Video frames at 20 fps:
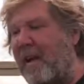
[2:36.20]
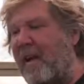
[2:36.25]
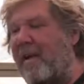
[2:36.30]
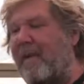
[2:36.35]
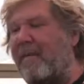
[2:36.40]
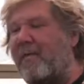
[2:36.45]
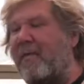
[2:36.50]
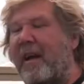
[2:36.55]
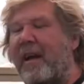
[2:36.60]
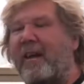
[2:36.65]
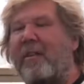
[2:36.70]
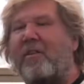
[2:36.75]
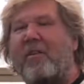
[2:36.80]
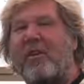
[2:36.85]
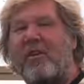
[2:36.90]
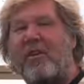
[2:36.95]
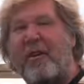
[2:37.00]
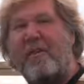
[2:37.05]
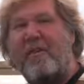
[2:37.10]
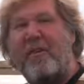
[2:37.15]
right? So
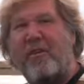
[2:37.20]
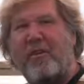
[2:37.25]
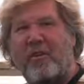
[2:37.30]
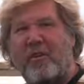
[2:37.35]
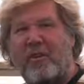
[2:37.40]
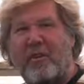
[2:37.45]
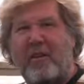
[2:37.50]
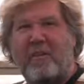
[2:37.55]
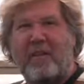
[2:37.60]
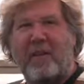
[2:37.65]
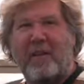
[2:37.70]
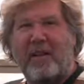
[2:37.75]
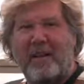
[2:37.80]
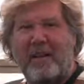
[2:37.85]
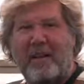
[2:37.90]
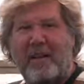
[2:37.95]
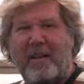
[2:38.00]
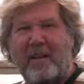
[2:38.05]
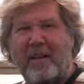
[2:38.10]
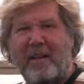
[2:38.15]
you have the
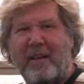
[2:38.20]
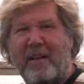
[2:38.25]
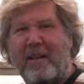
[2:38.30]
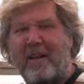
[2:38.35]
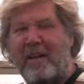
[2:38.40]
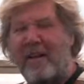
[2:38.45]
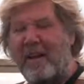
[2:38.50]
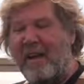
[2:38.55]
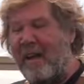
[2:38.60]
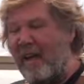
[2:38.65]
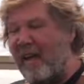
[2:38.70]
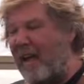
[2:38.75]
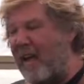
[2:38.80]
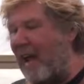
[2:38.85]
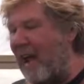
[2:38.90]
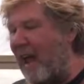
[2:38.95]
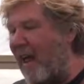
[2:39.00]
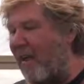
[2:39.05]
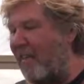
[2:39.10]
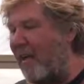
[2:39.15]
durability,
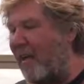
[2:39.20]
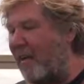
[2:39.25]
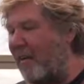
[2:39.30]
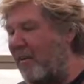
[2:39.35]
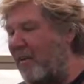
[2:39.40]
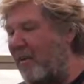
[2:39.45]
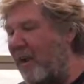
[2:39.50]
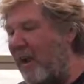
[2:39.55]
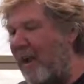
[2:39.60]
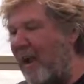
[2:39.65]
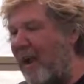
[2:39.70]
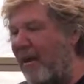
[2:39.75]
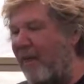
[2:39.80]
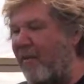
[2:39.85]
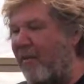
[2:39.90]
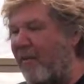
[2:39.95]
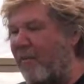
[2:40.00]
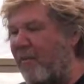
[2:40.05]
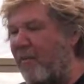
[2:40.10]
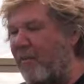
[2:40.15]
and then you have
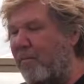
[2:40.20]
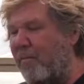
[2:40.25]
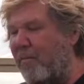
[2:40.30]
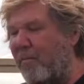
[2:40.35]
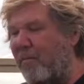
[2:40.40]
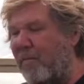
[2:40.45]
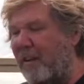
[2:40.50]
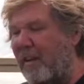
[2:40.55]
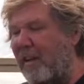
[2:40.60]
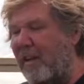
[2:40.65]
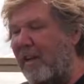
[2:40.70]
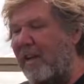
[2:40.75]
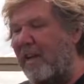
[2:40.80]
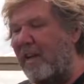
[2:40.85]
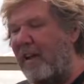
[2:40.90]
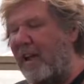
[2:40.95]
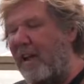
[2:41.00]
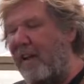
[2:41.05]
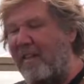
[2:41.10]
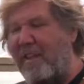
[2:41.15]
the root pruning
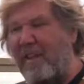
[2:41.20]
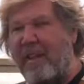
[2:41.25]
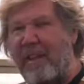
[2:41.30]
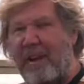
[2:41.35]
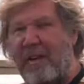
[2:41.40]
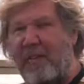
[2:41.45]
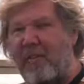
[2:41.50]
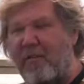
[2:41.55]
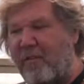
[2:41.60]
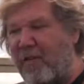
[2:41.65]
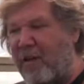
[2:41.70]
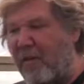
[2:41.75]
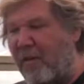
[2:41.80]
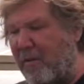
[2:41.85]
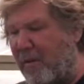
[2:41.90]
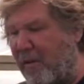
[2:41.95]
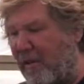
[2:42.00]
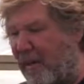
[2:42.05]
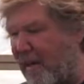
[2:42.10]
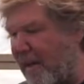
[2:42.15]
and the airflow.
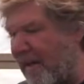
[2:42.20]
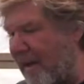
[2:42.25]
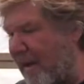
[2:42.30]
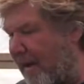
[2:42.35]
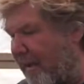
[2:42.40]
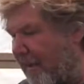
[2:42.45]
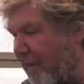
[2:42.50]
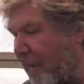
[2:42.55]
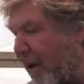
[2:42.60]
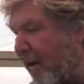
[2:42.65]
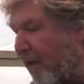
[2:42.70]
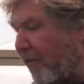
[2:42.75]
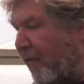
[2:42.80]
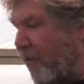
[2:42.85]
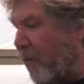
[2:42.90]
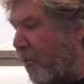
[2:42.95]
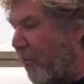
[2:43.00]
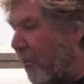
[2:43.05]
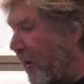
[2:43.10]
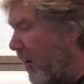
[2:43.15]
Now, if
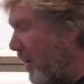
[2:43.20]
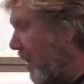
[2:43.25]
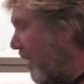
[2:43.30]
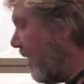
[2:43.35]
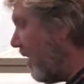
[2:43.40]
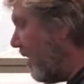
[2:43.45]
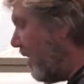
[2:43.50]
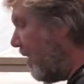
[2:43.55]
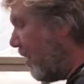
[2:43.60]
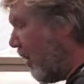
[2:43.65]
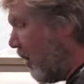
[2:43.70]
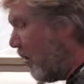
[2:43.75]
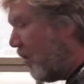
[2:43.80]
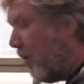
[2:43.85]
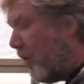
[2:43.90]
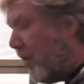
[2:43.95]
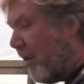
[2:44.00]
you were gonna, do a